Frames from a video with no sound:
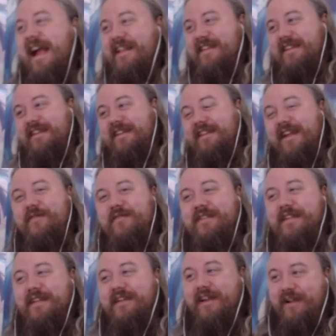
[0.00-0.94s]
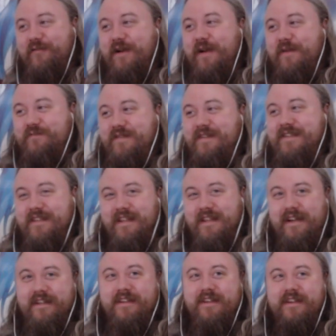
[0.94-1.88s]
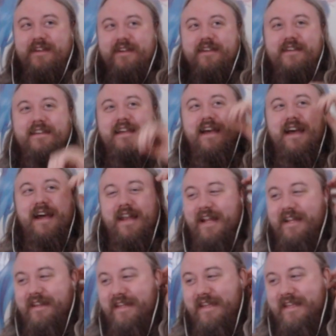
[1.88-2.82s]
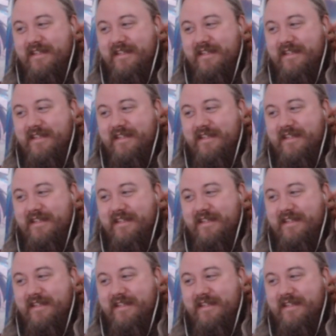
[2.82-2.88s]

sitting there with their like weapons, like yeah, like these